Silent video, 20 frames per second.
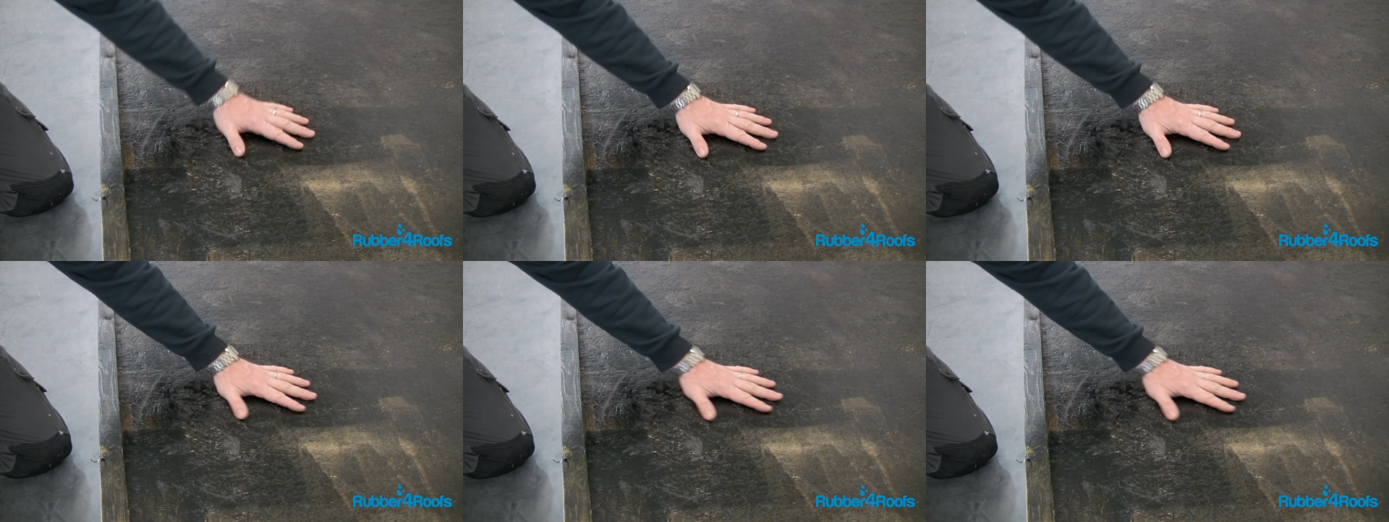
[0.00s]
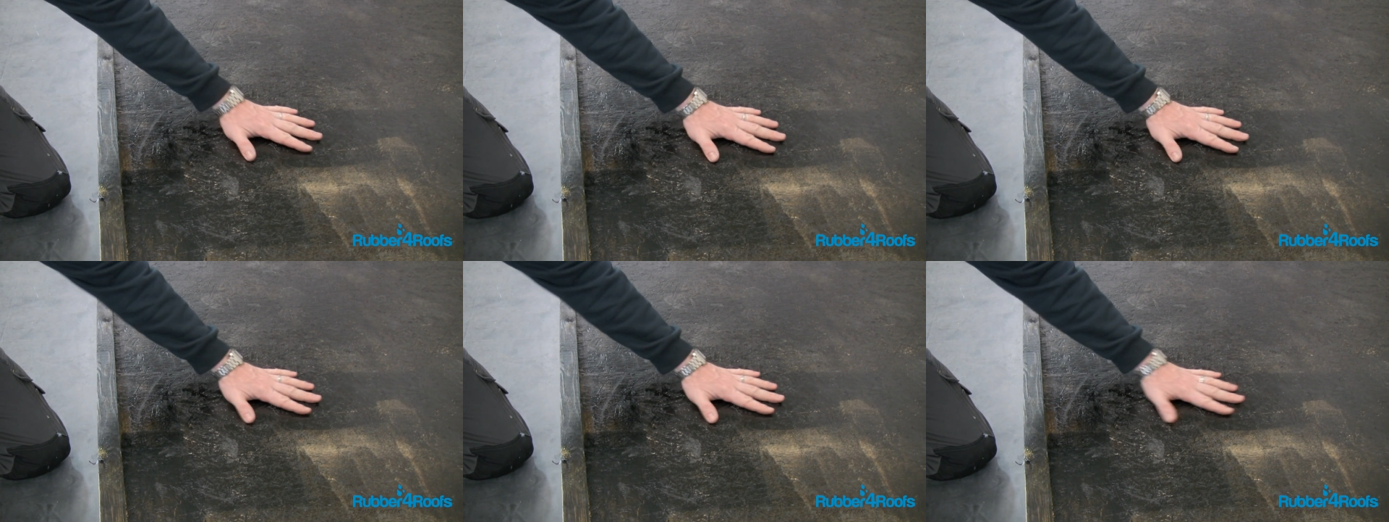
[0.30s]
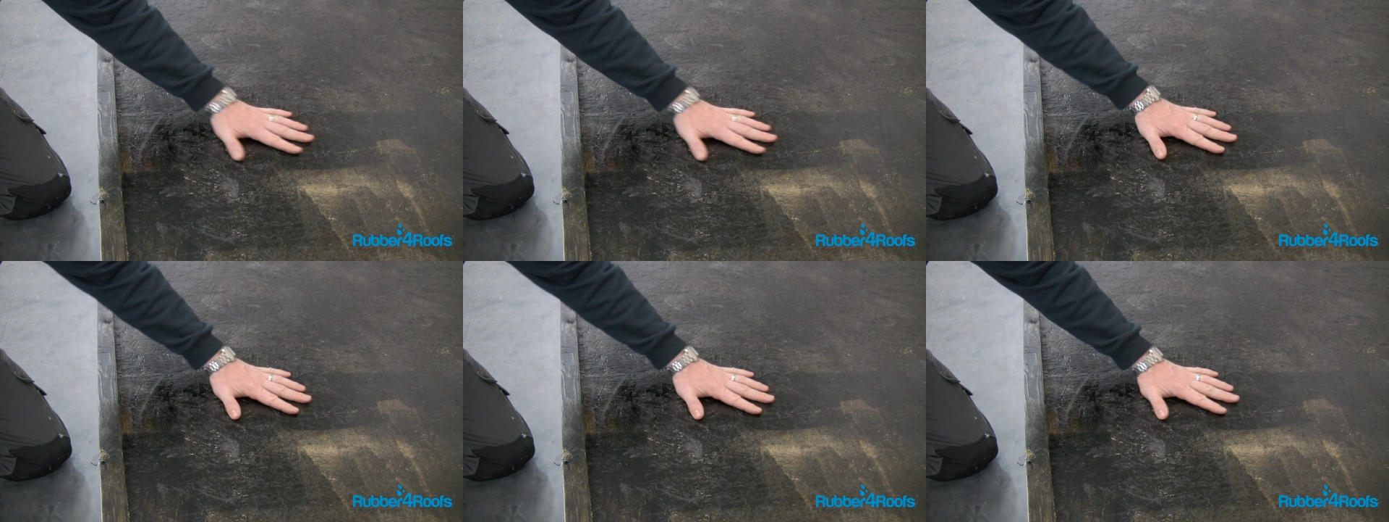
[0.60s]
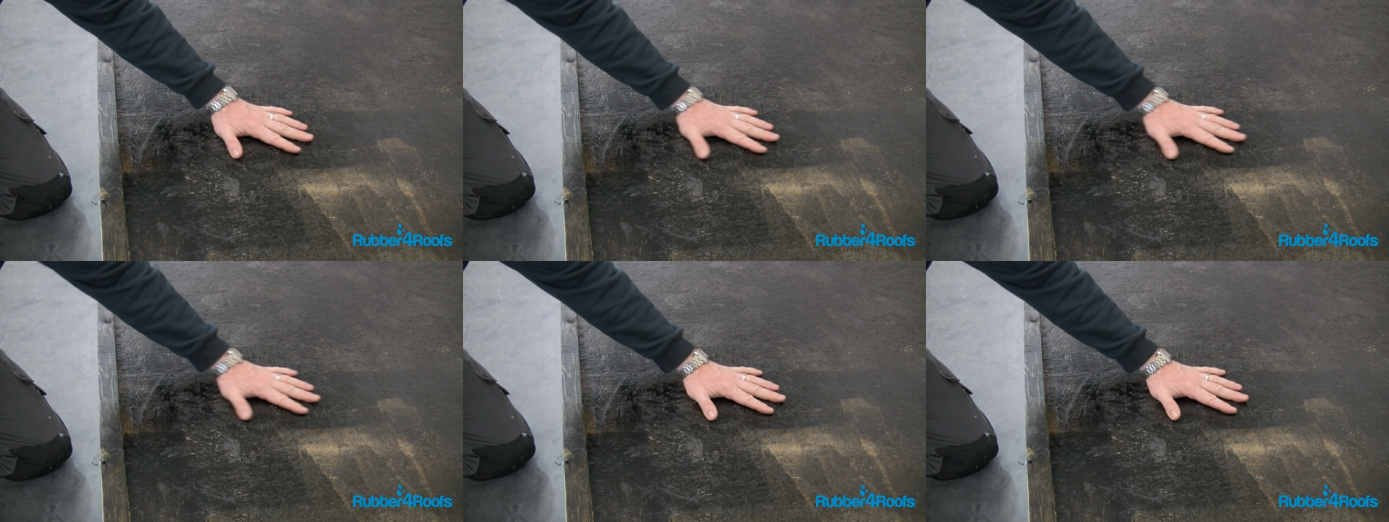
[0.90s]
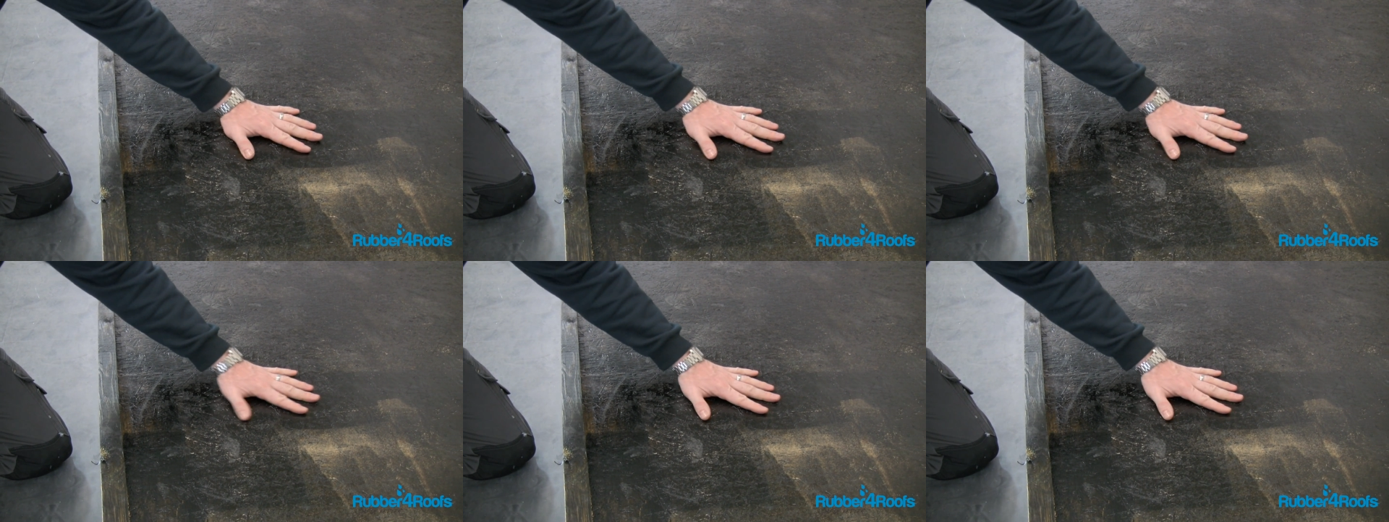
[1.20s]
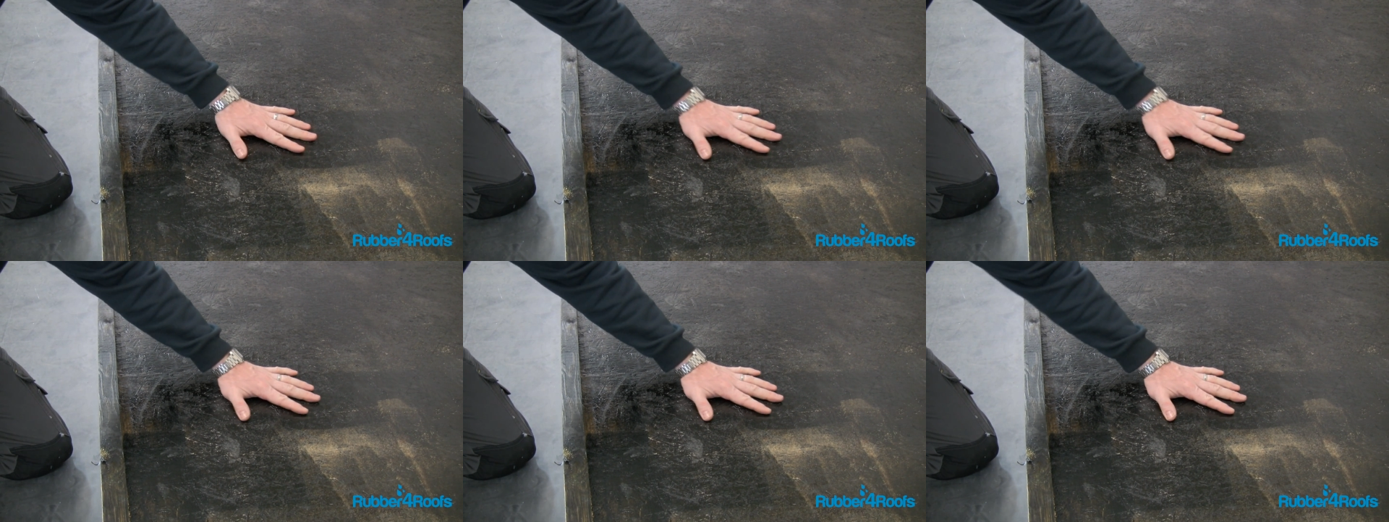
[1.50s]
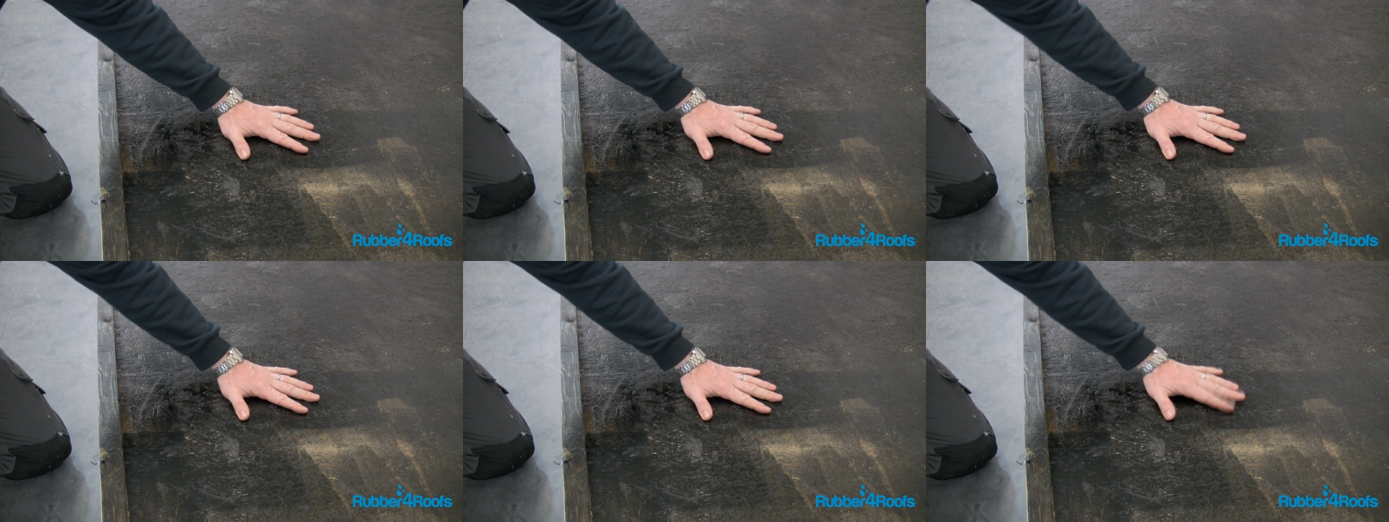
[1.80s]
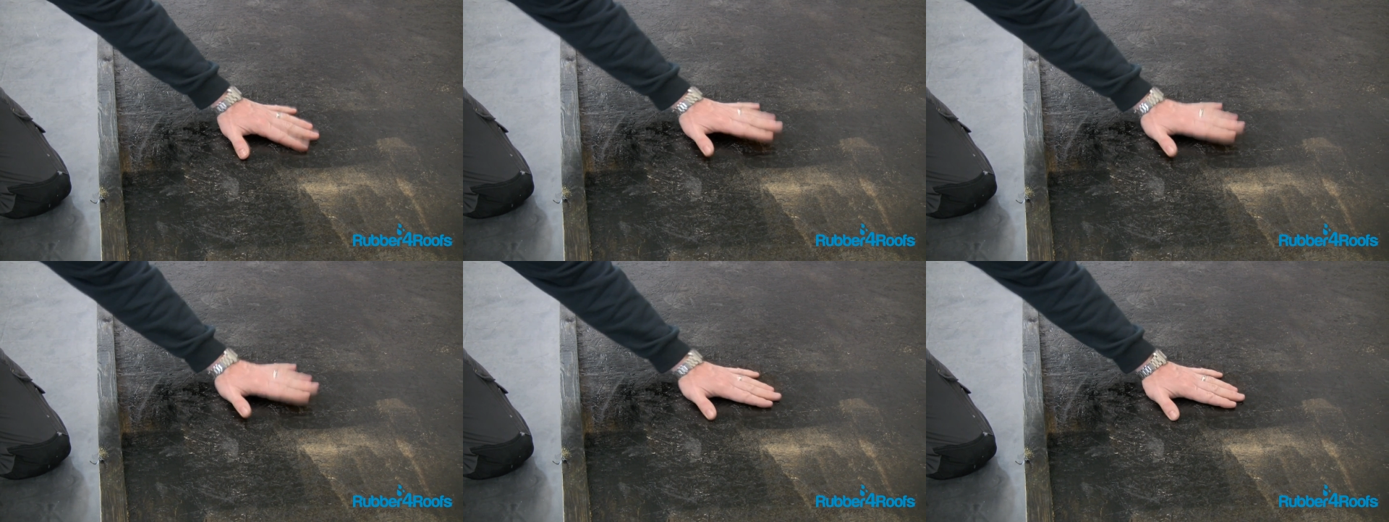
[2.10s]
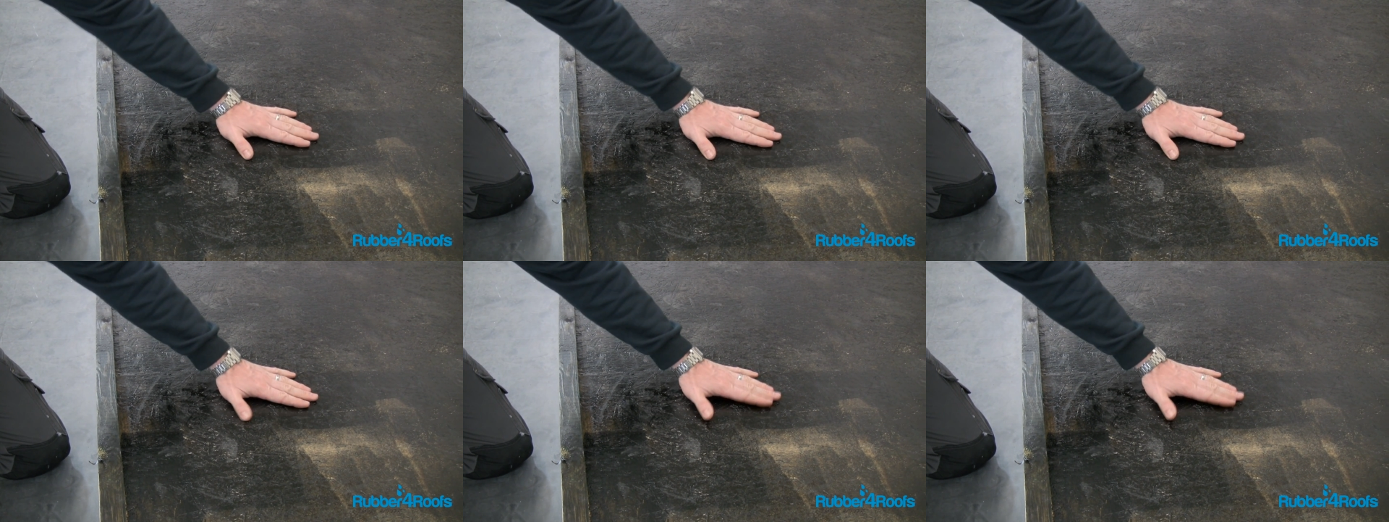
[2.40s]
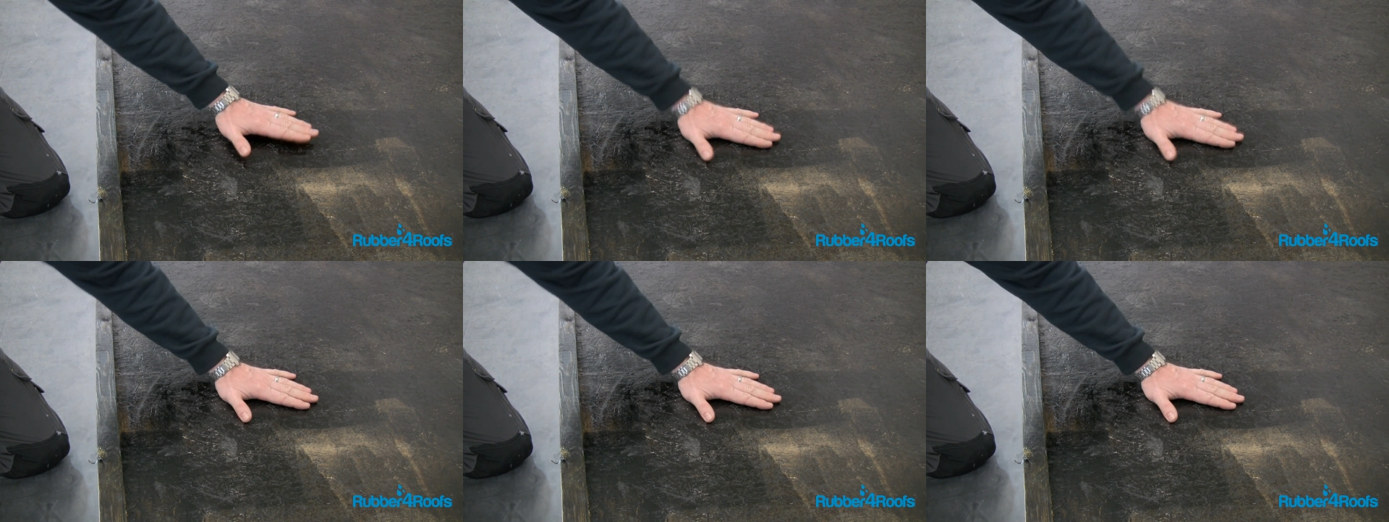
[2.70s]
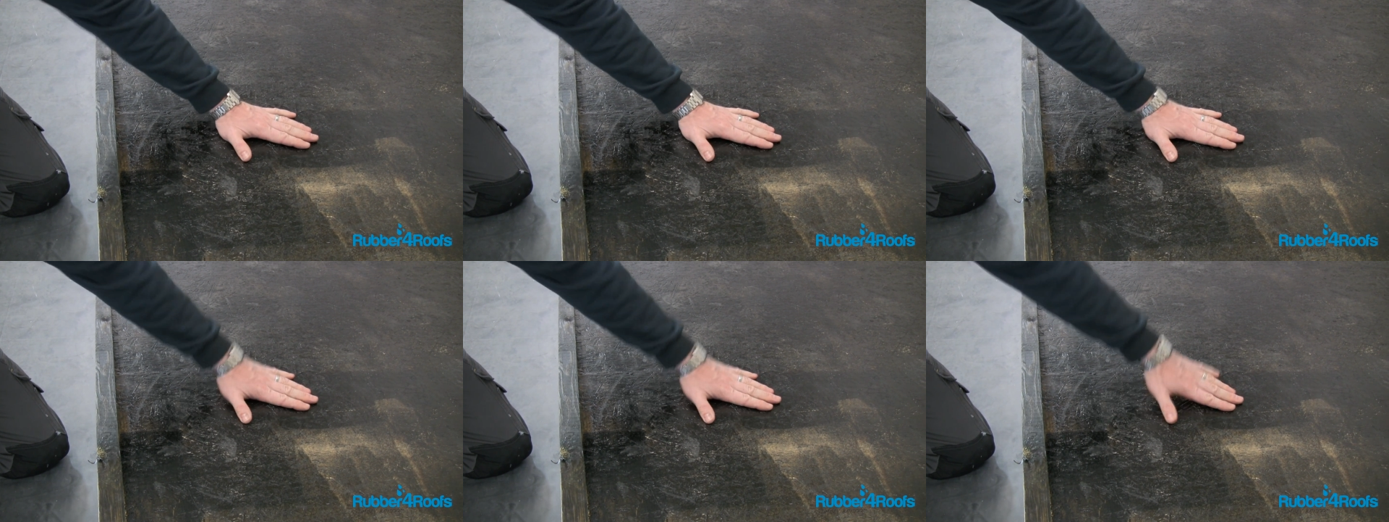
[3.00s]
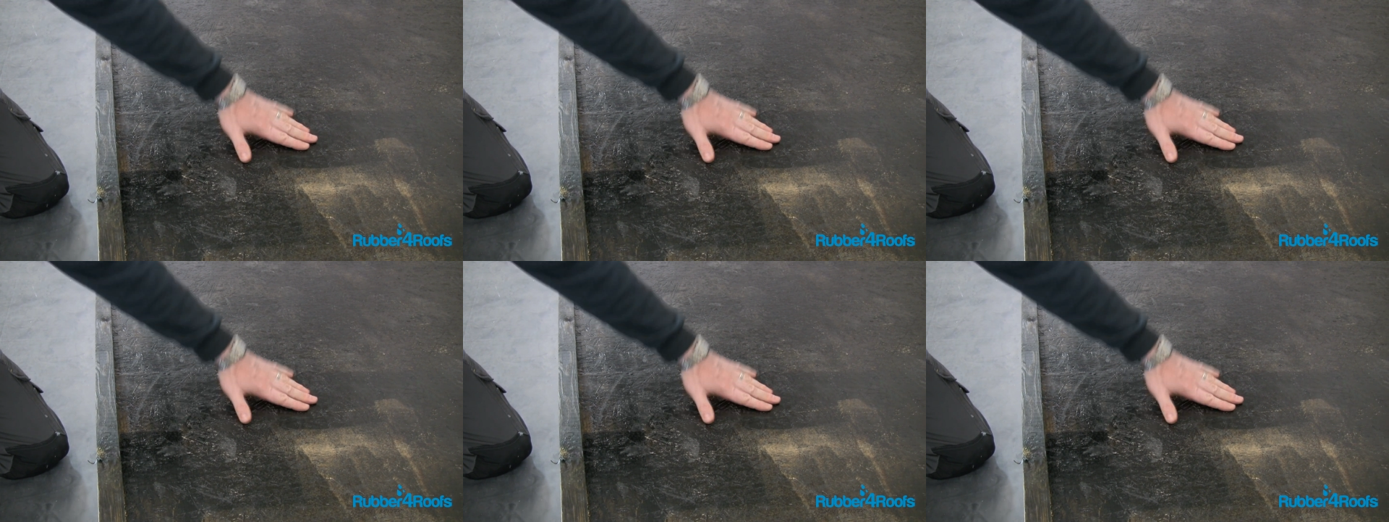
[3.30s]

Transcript: Nobody's mouth can be seen.